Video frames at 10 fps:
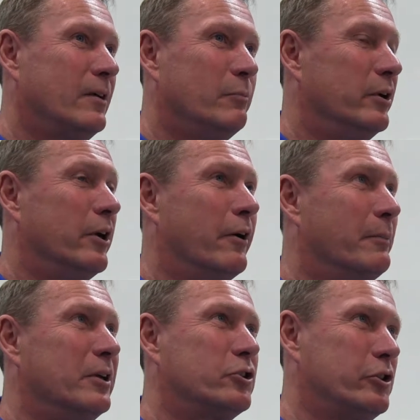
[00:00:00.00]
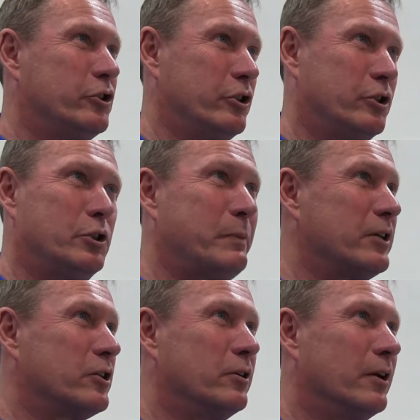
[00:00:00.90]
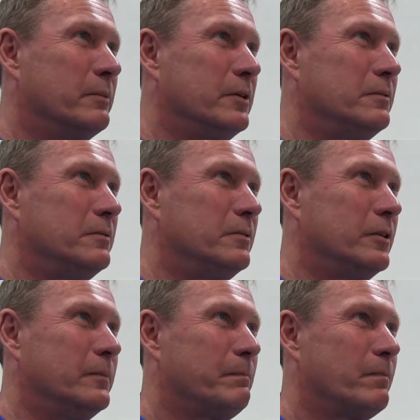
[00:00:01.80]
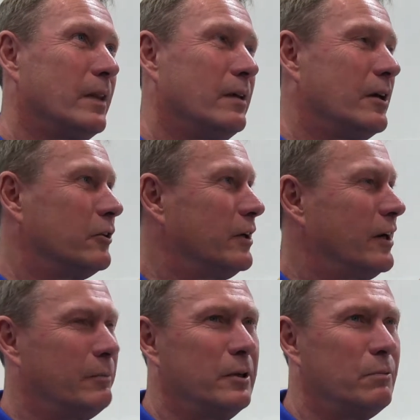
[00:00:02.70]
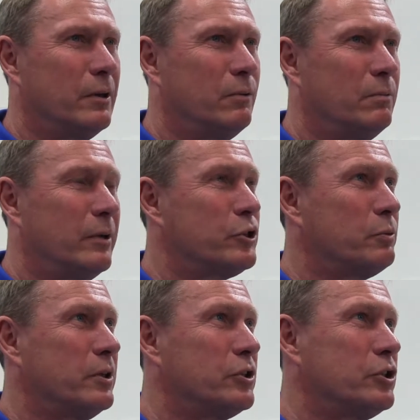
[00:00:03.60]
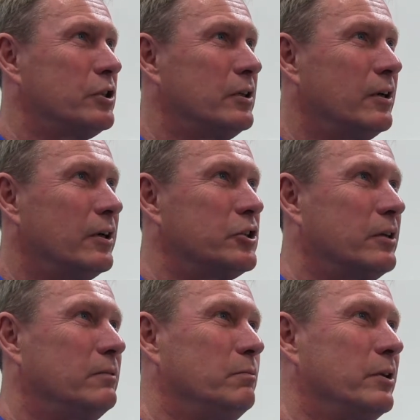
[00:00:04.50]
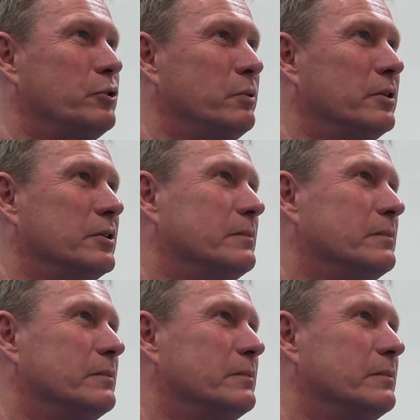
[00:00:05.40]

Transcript: But no, I mean, it's a spectacle. I mean, how many race winners this year? 9 or 10 race winners?